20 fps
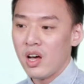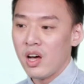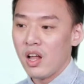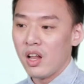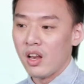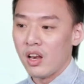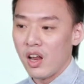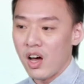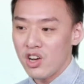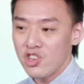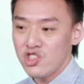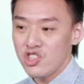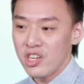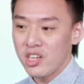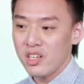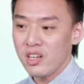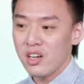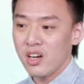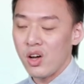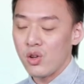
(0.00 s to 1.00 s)

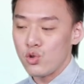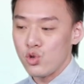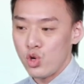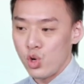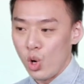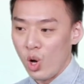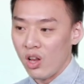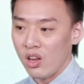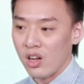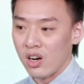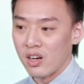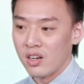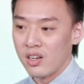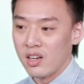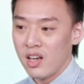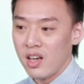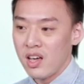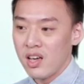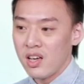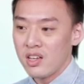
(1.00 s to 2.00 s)
Logic Controller.
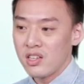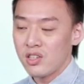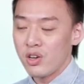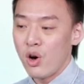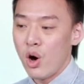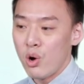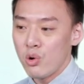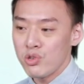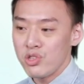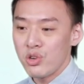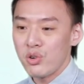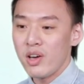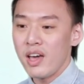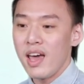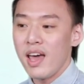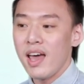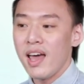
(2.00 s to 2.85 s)
So also